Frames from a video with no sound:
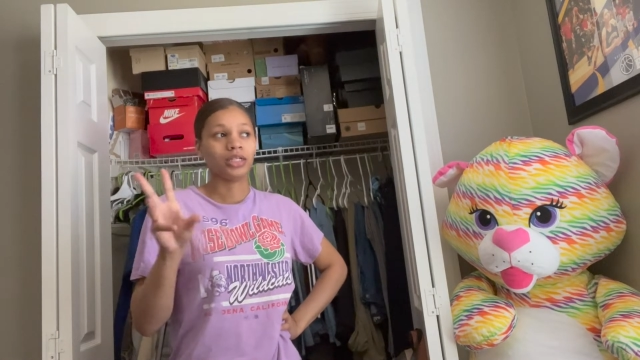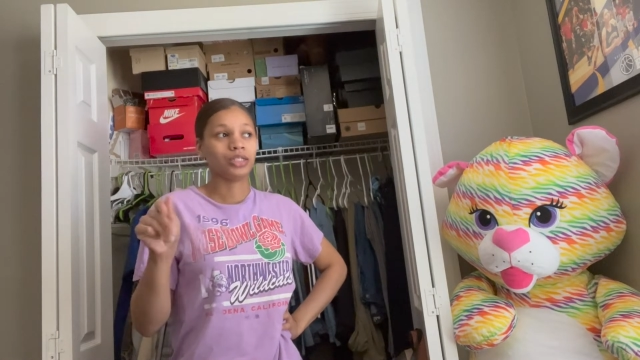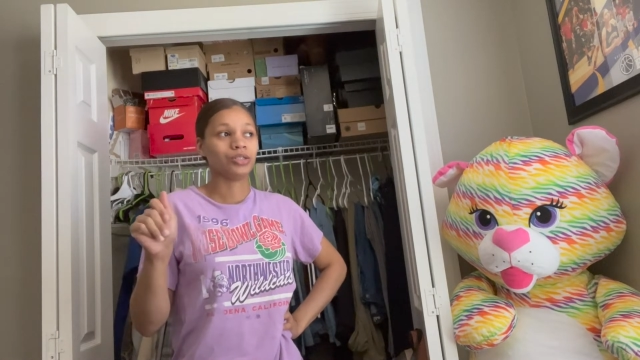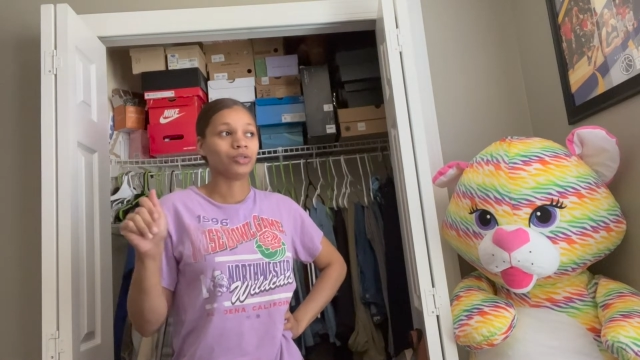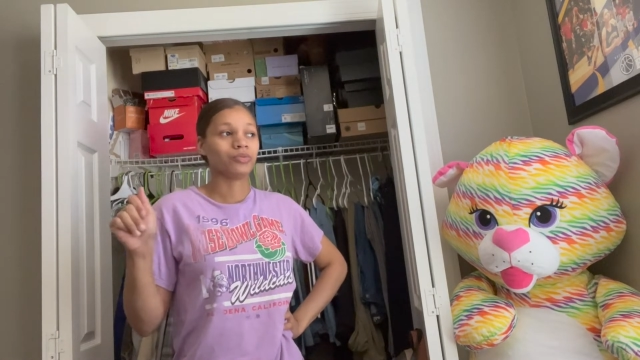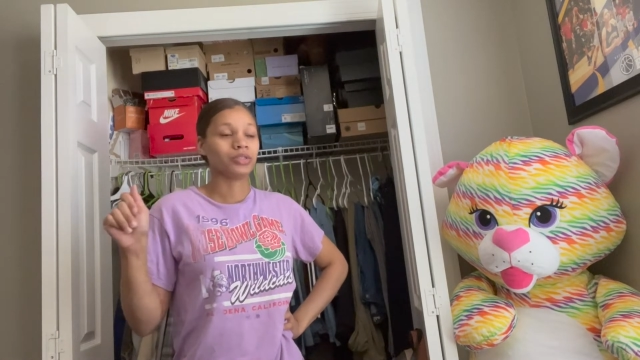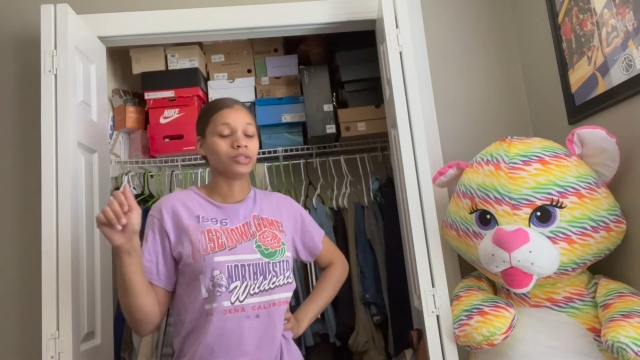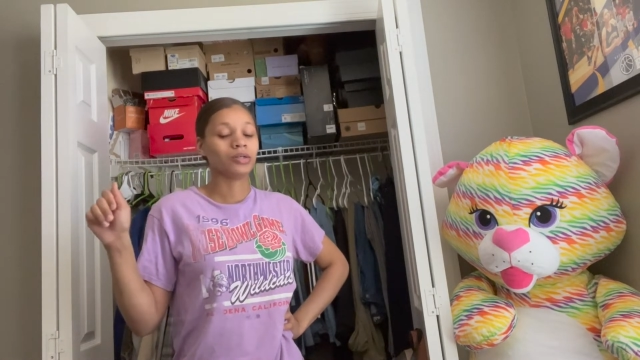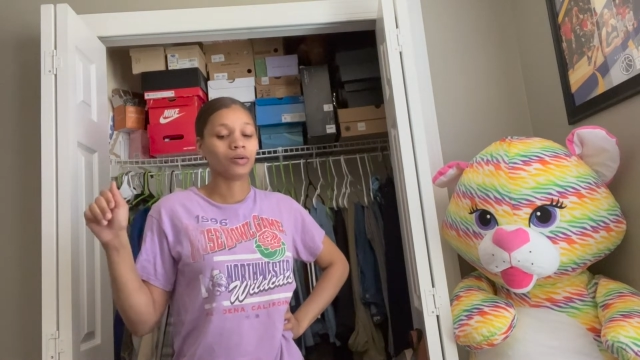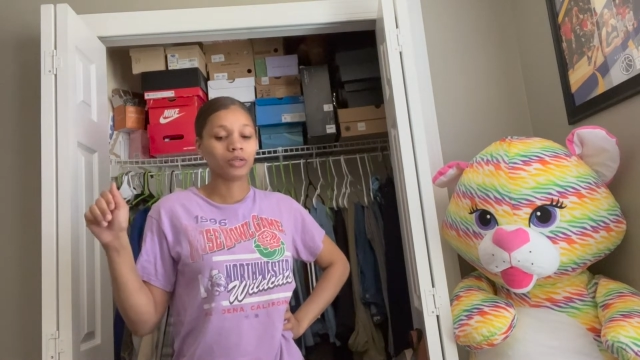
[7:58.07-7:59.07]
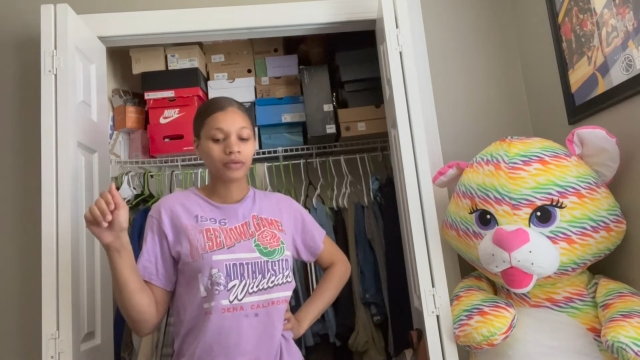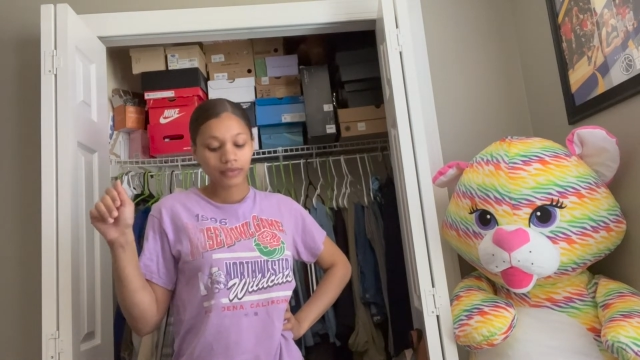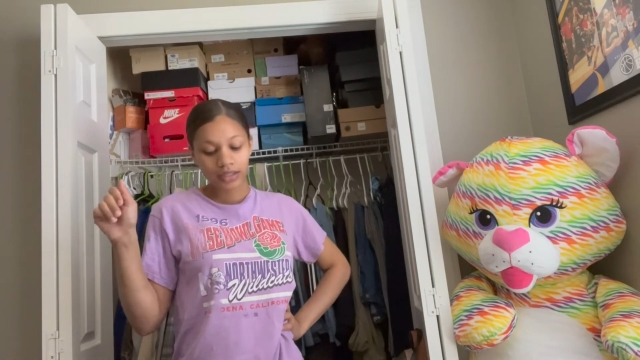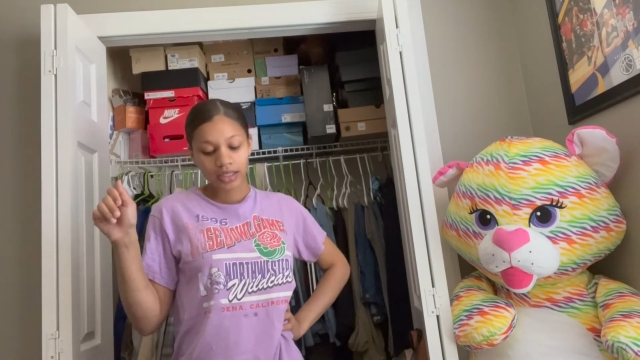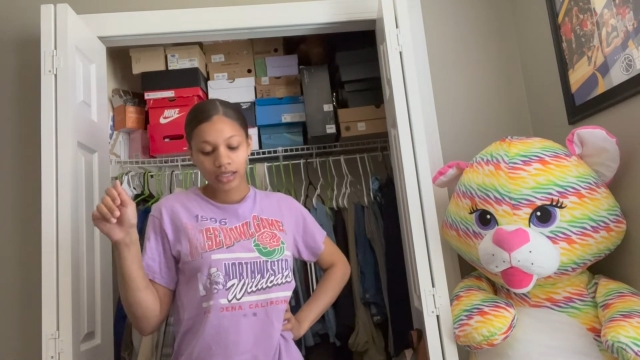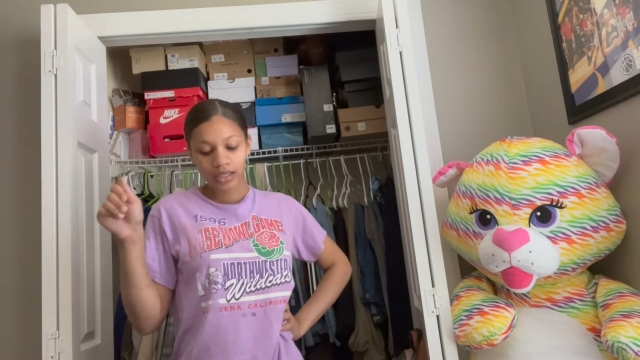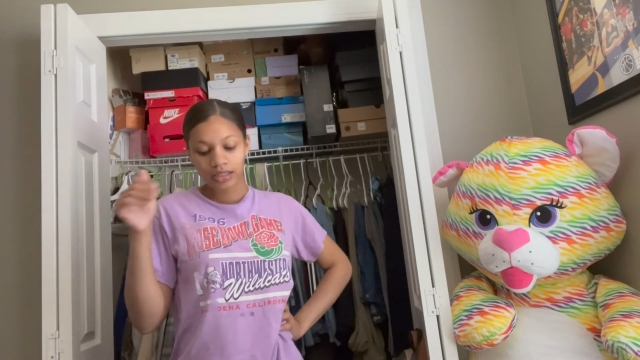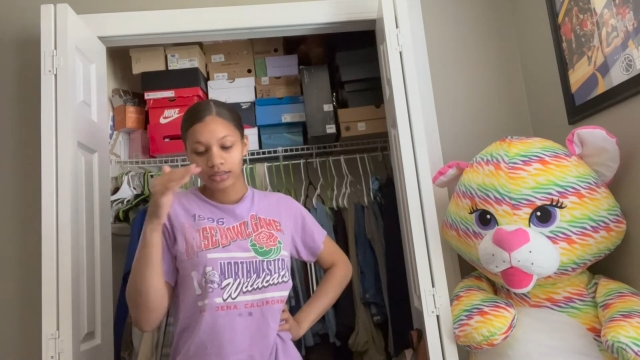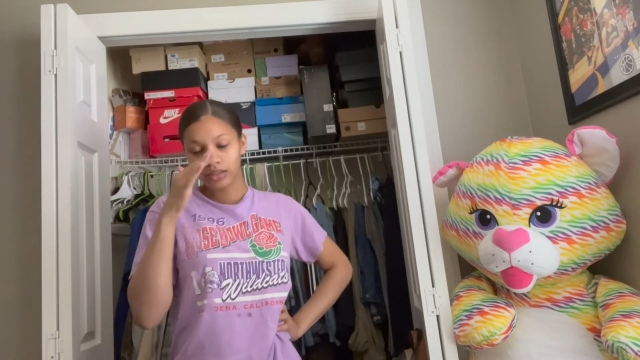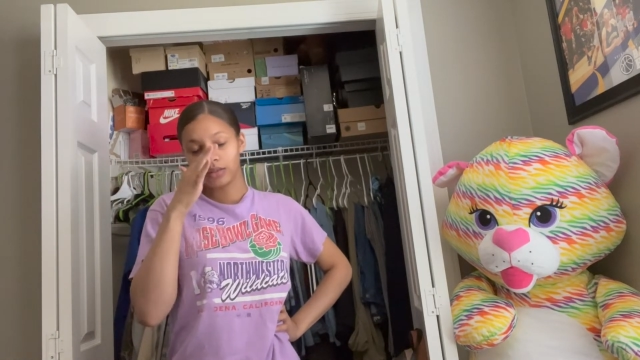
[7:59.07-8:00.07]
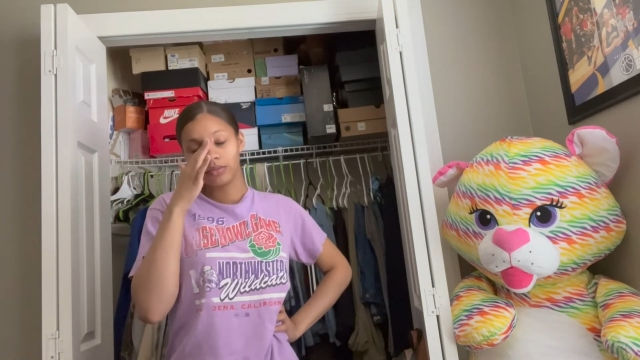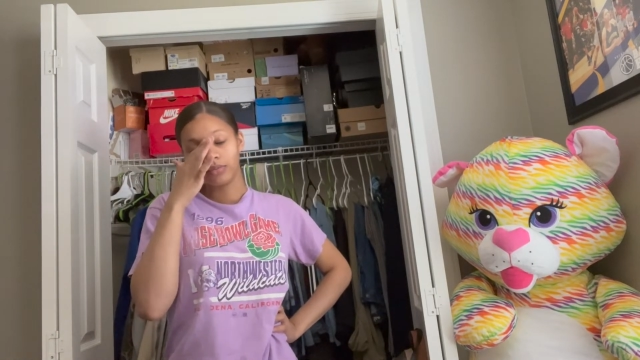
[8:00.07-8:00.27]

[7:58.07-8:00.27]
ending result, everything. So